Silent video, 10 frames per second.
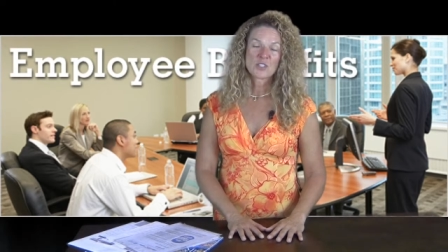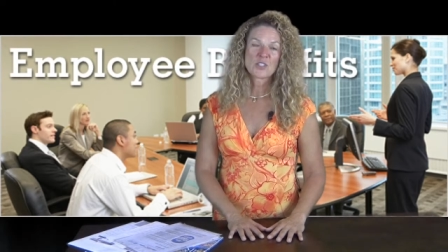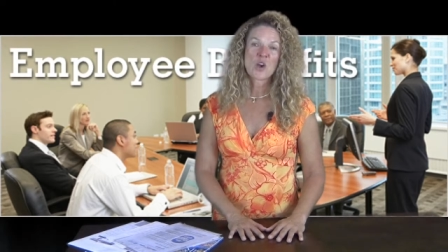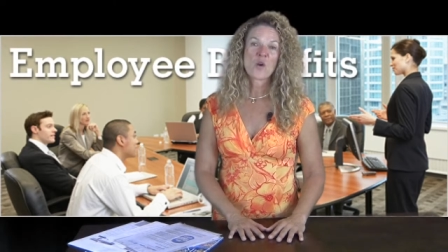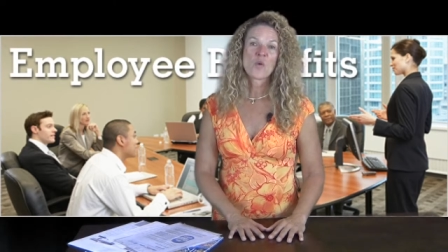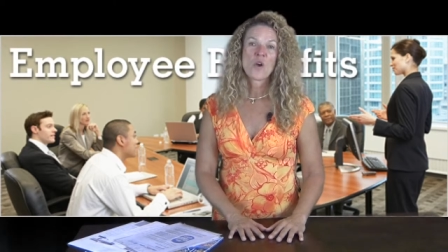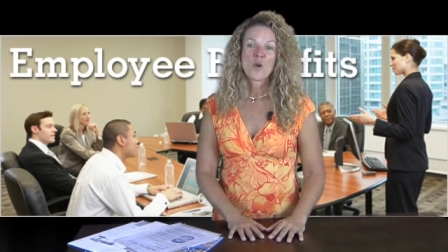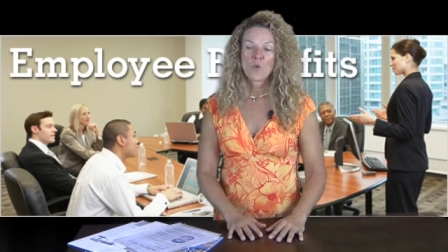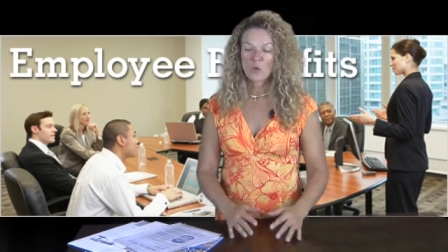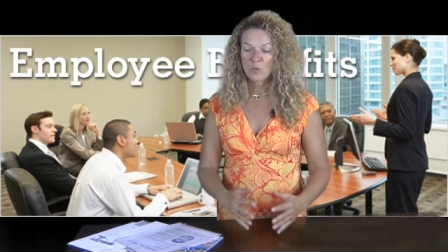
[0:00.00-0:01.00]
So
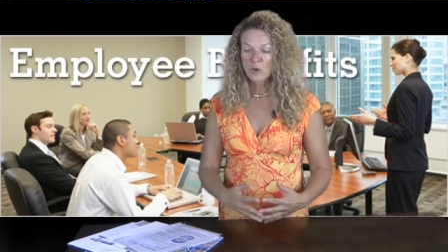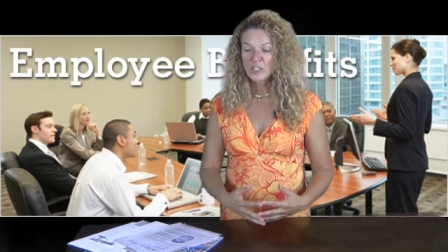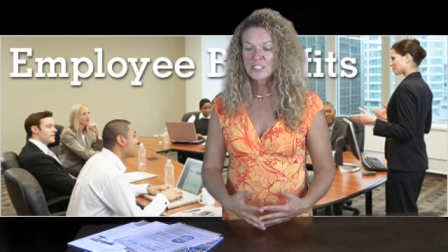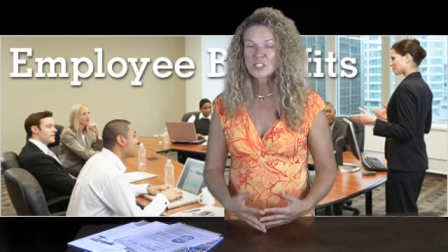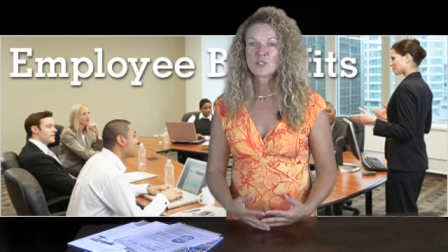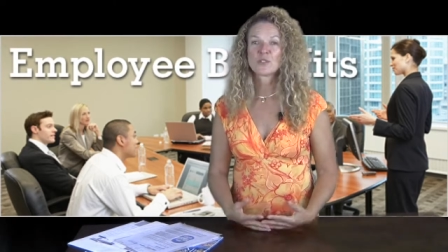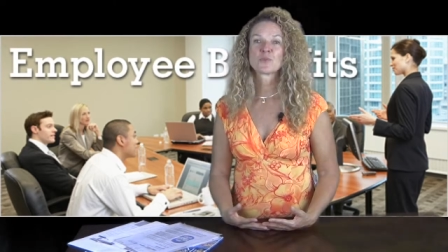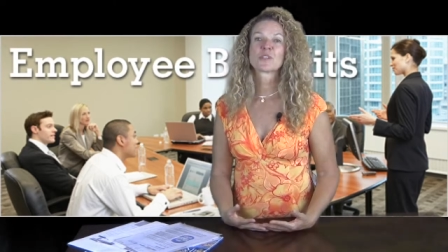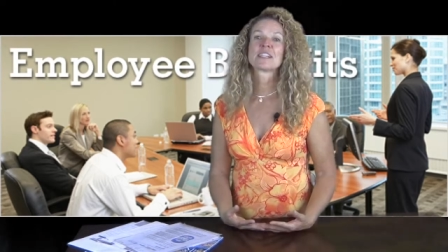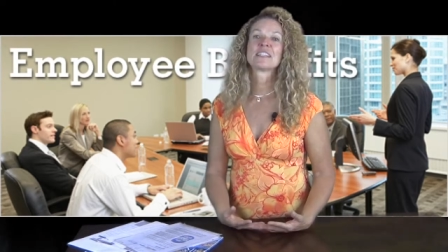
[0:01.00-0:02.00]
what we're going to do is
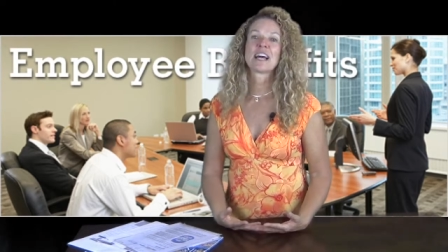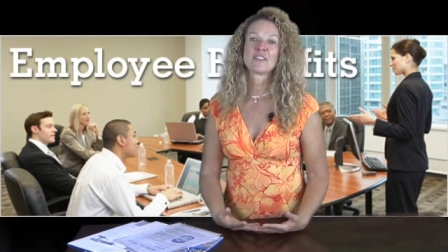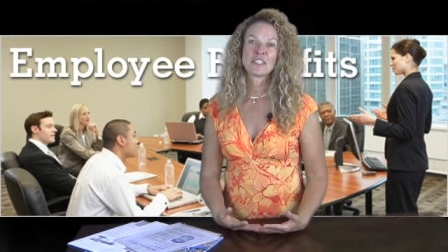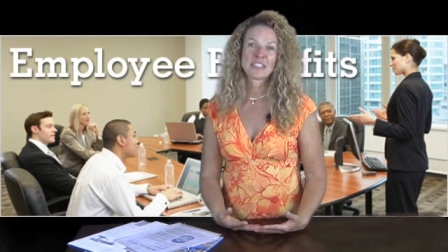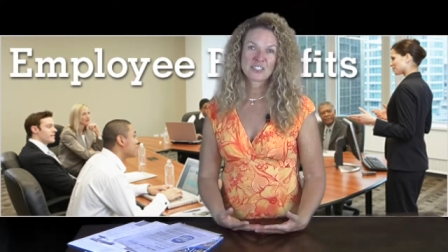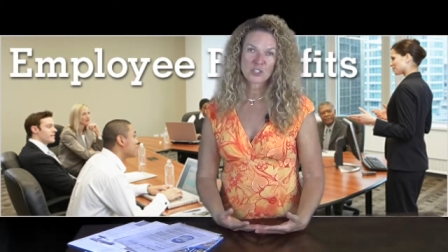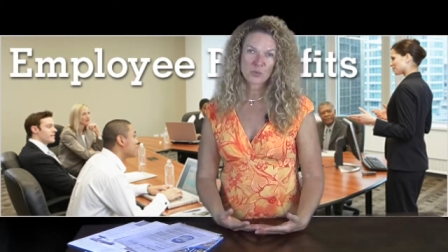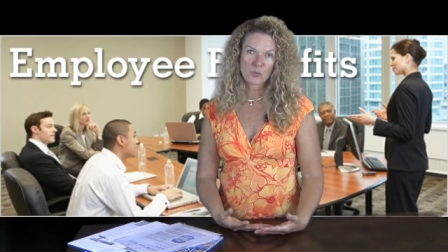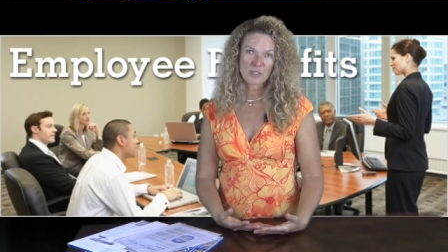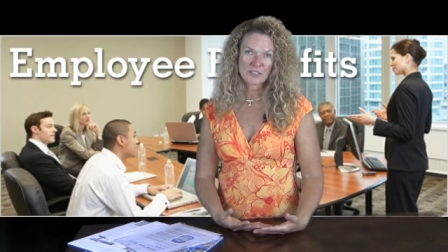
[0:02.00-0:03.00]
we're going to allow you to get your
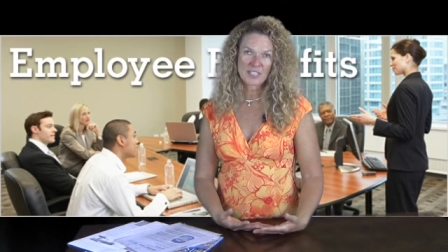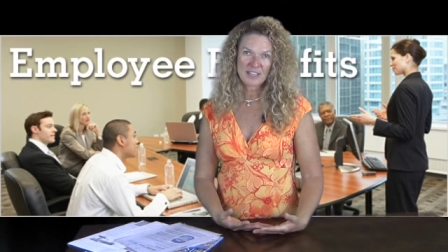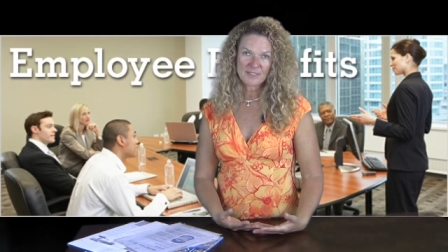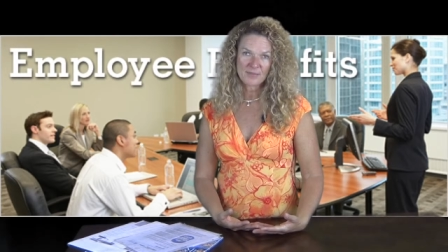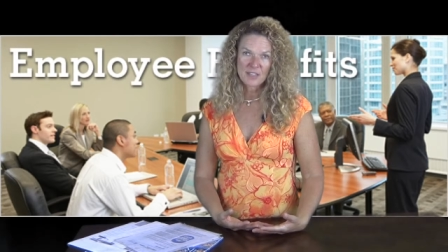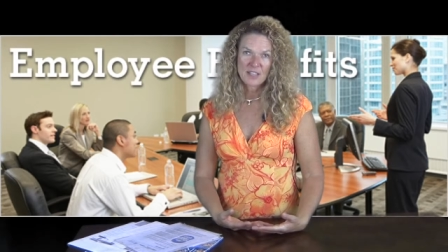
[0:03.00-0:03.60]
will done.